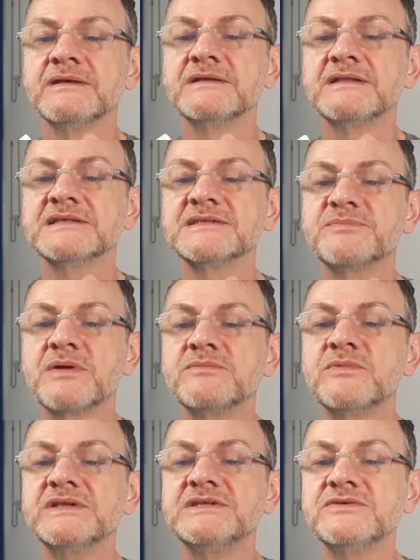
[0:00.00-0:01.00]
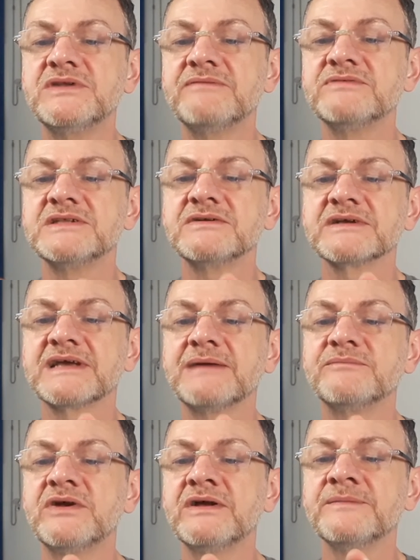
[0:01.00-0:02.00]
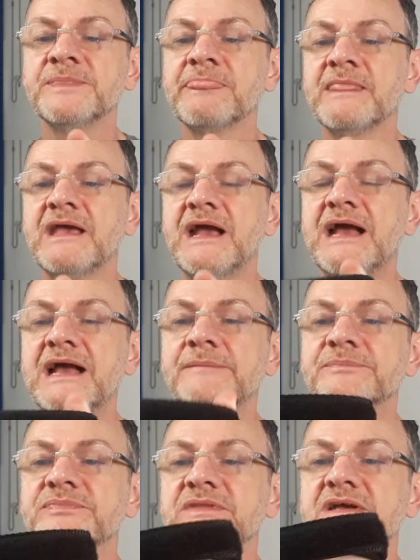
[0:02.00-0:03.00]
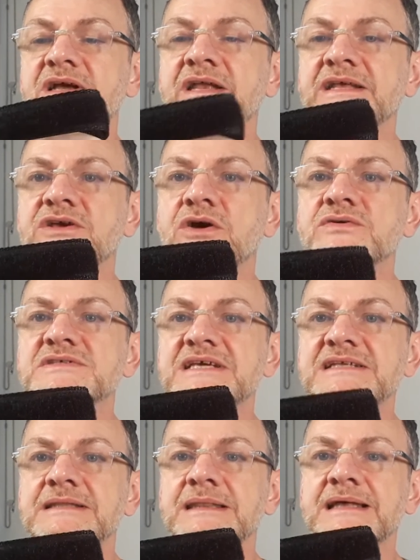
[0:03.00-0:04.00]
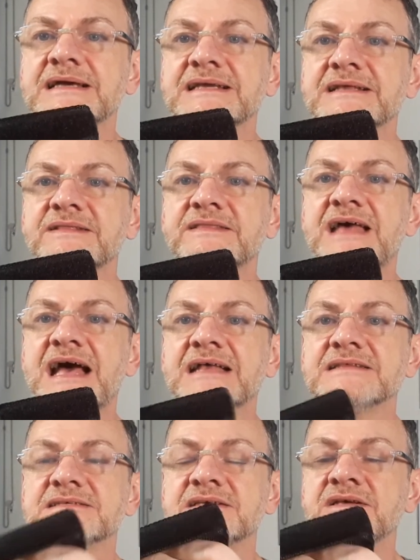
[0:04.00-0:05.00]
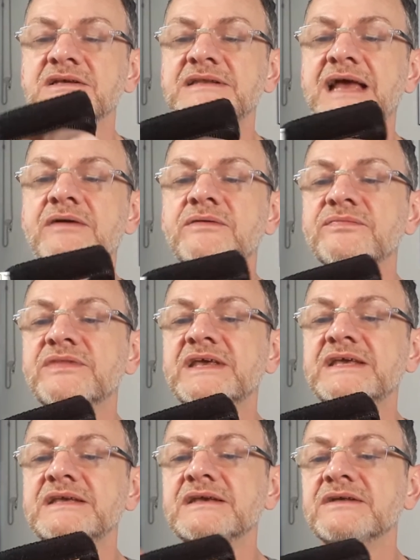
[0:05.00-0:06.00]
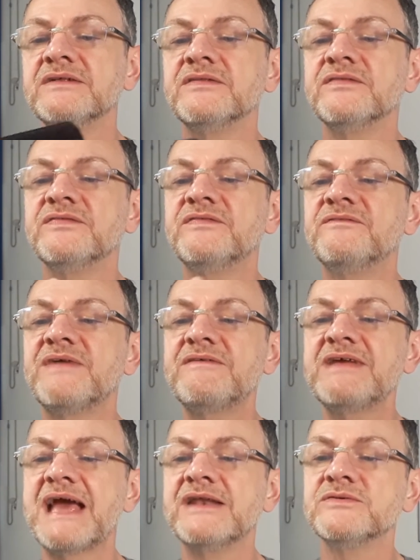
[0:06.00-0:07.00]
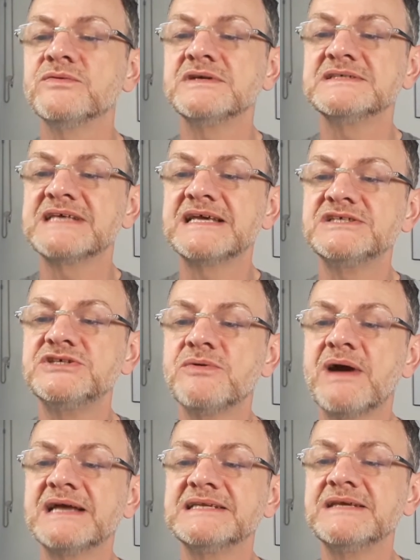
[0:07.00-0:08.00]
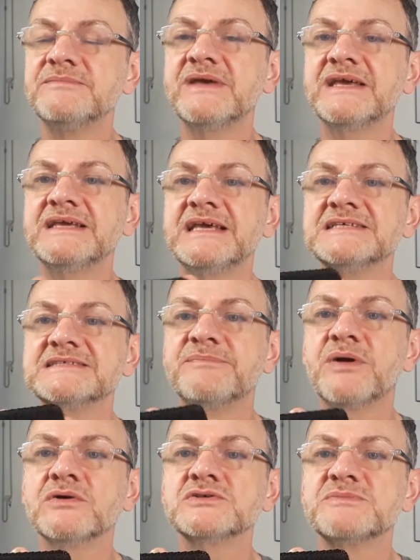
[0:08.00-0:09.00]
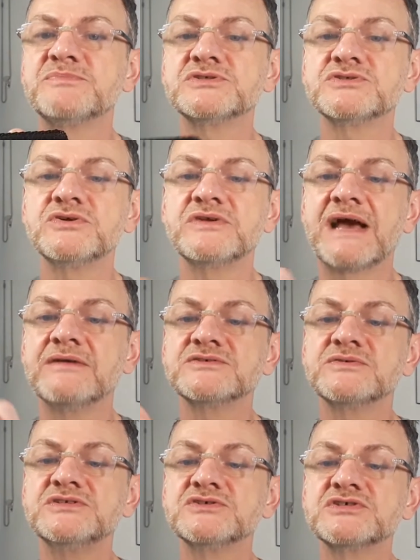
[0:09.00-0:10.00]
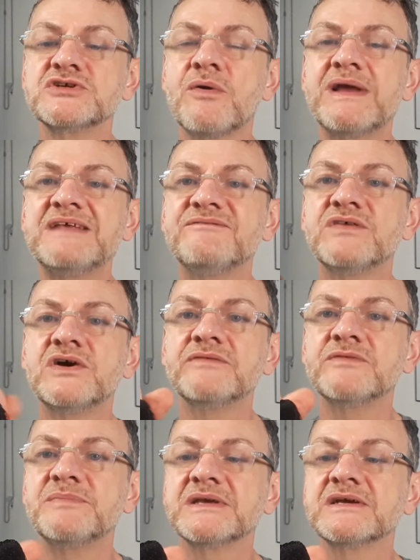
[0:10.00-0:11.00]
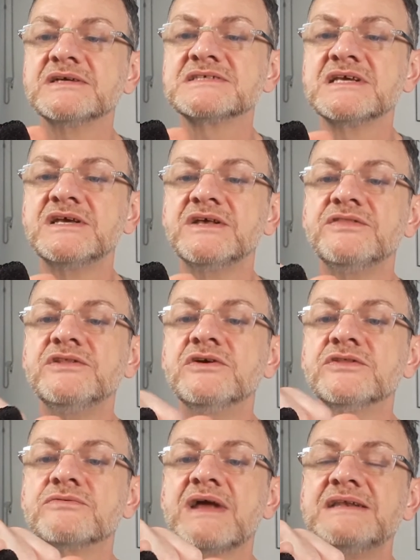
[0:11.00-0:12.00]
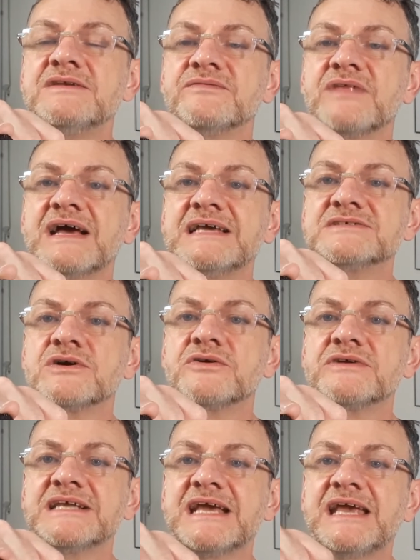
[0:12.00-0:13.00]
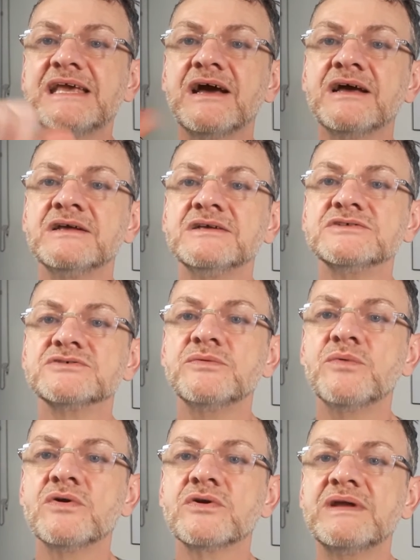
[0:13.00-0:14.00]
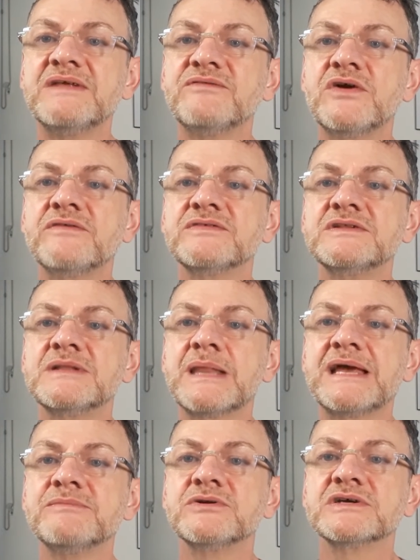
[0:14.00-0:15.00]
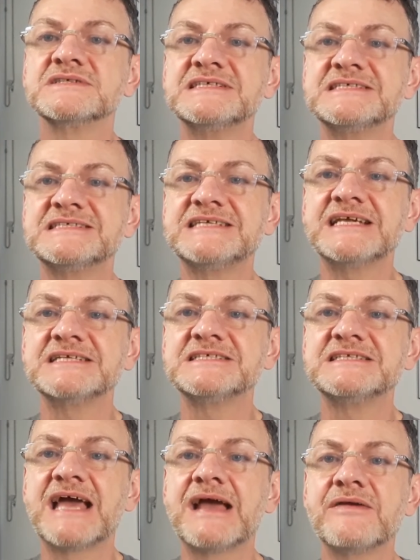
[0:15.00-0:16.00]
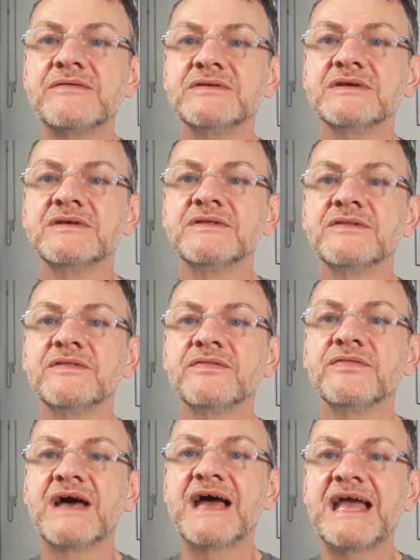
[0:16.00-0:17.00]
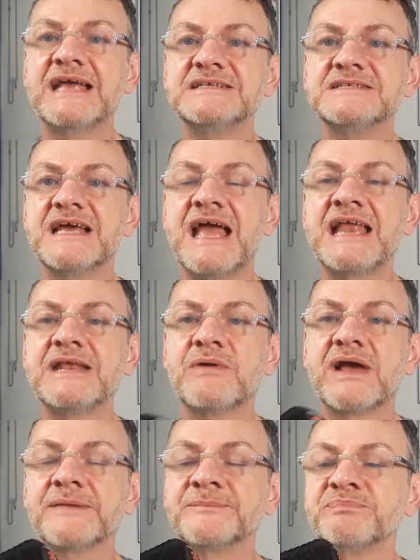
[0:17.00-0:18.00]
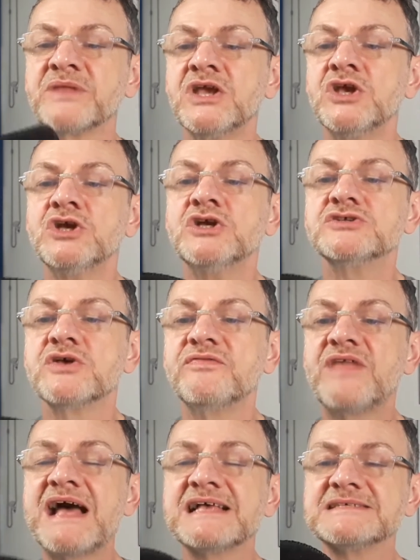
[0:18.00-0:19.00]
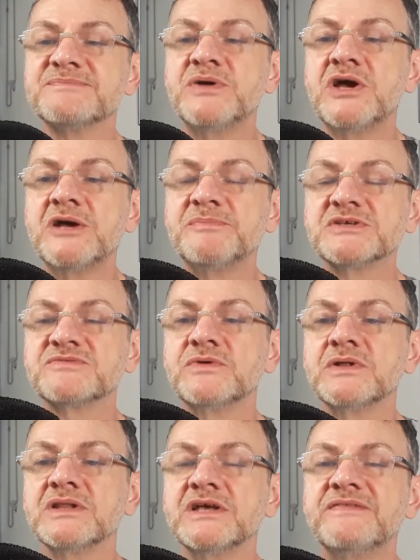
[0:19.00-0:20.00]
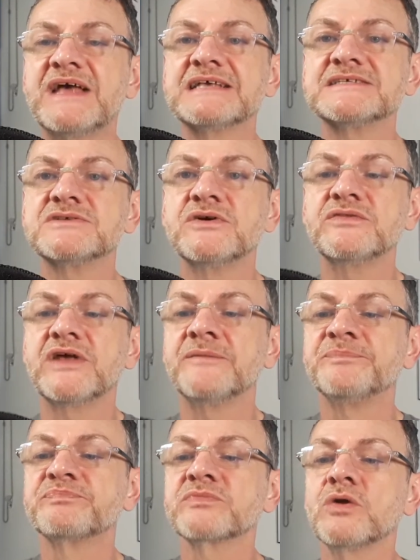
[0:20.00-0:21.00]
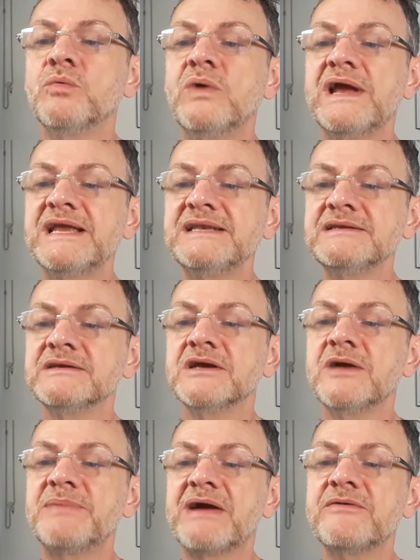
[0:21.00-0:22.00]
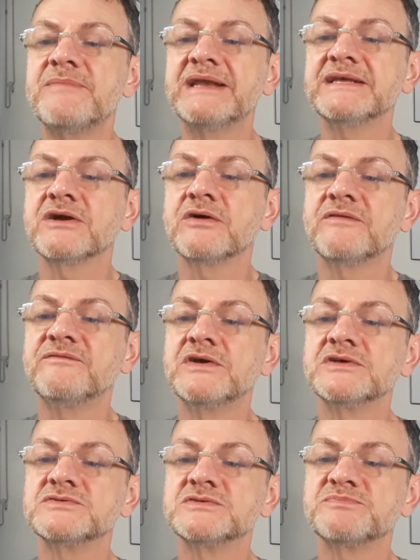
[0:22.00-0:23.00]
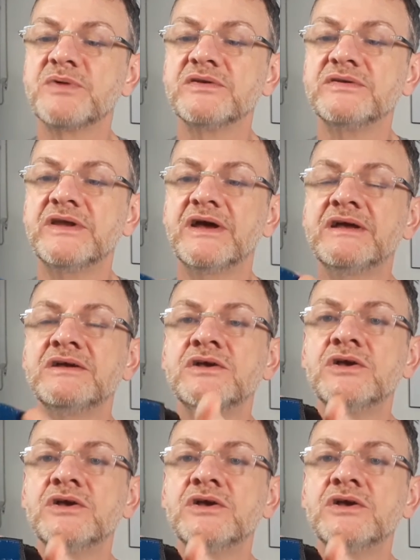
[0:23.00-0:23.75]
That's the problem when you're doing everything on camera. And it goes in like that. Now the very end where it says UID Me is supposed to protrude out, so it doesn't go any further because the other end of that is already here. So it won't go any further than the label because it's stitched down that edge anyway. So that's purposeful, and that's so that when a paramedic or a first responder